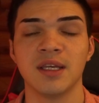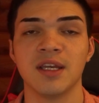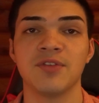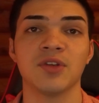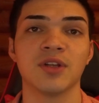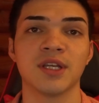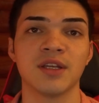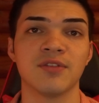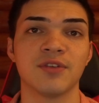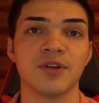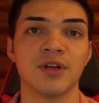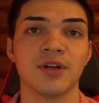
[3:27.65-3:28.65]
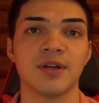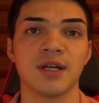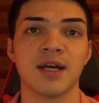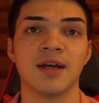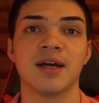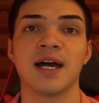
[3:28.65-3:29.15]
If you're looking for
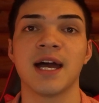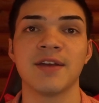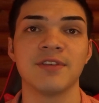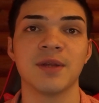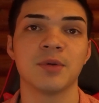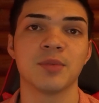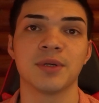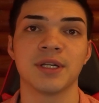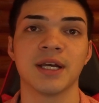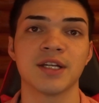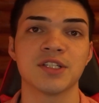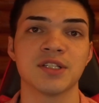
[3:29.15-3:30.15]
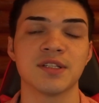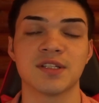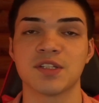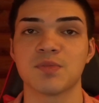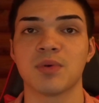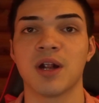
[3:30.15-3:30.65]
high vapor production,
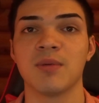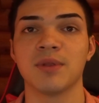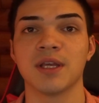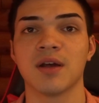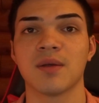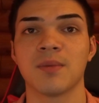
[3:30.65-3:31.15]
this is probably